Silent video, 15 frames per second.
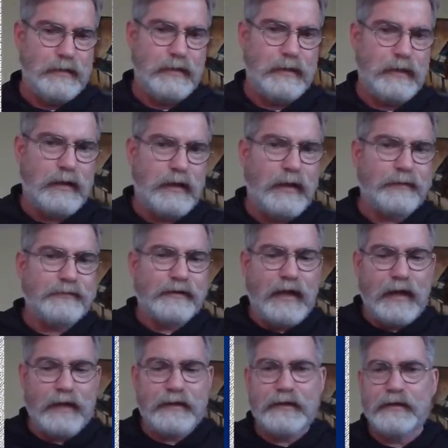uh,
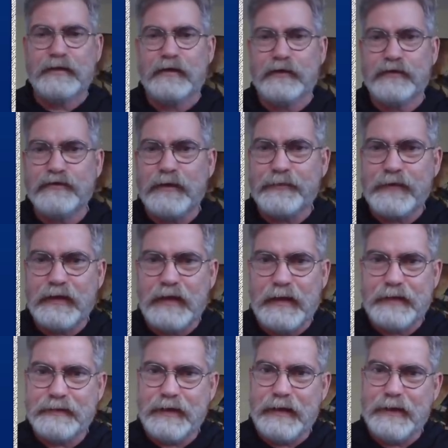Atanakin or something
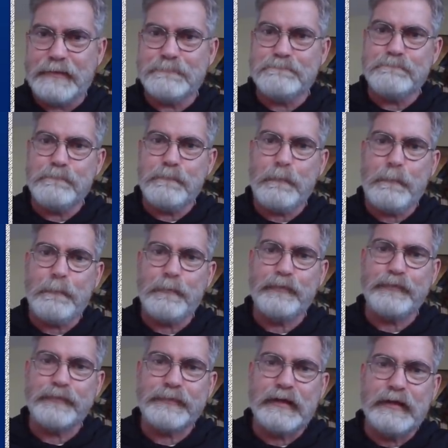like that
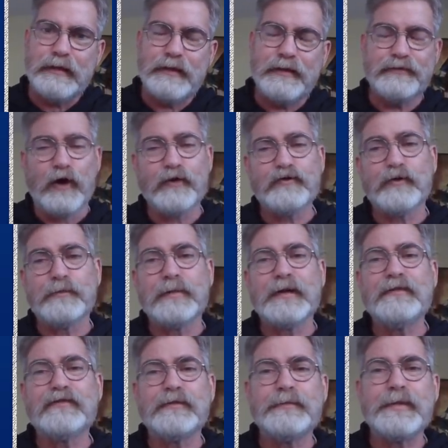He's also
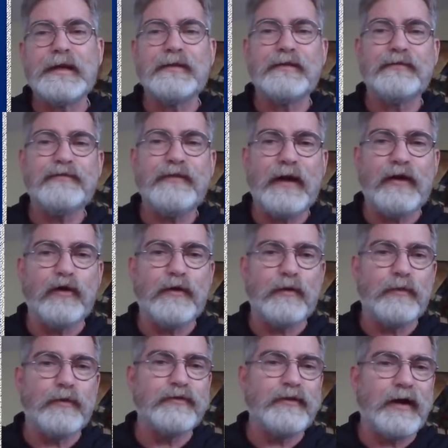believed to be the Pharaoh
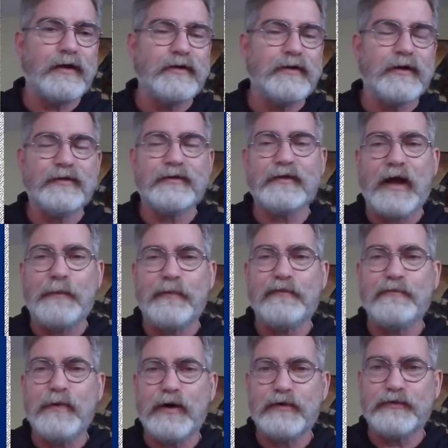that was there during the time of
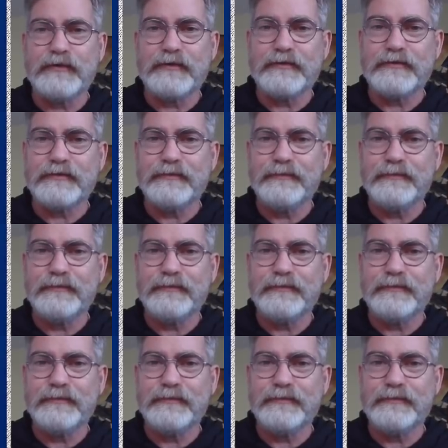Moses.